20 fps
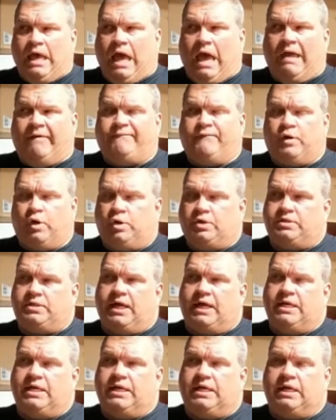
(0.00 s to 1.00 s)
At first,
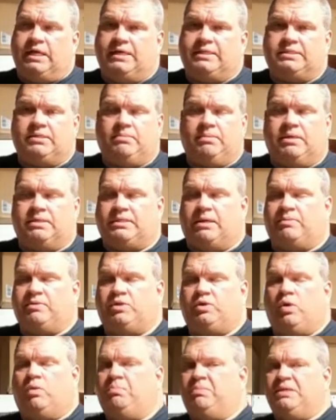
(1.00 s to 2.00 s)
I didn't list them because I was
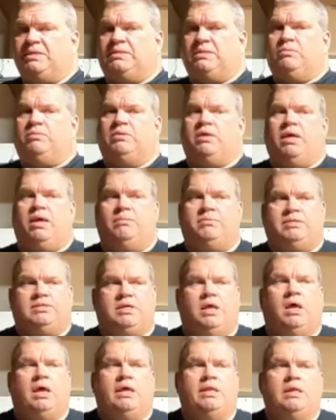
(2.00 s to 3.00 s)
so busy with
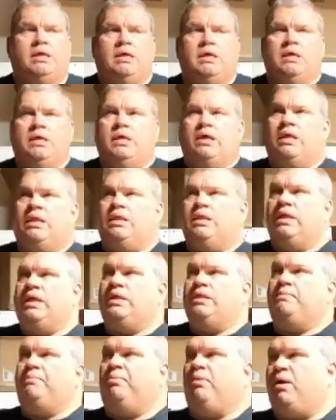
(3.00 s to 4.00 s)
Amazon. And
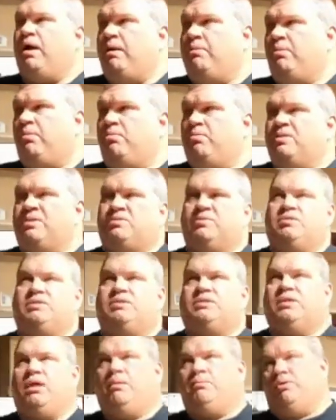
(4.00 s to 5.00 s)
then the problem is with
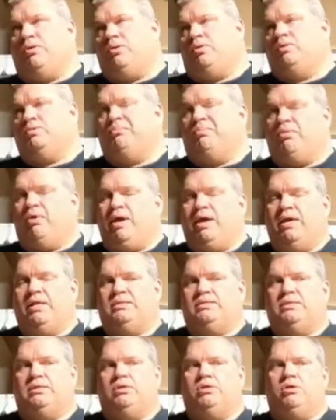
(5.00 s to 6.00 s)
some of those
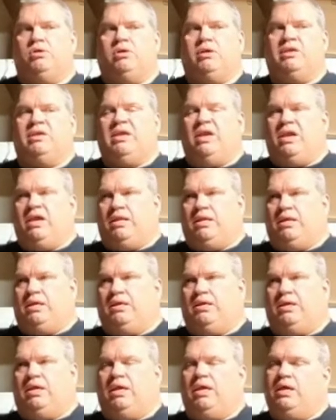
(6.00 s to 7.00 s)
brands, you're
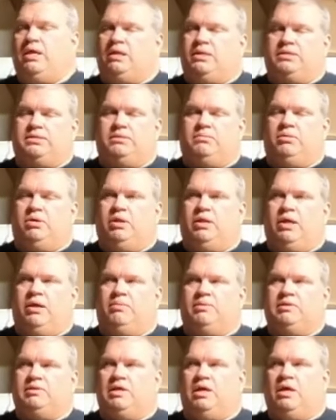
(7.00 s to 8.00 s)
gated. You can't list them on
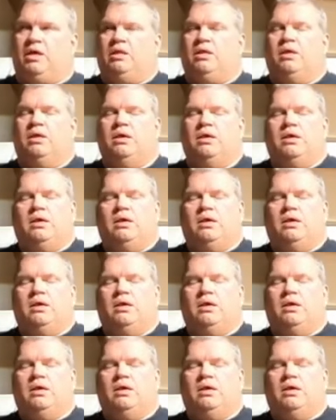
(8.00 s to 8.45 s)
Amazon.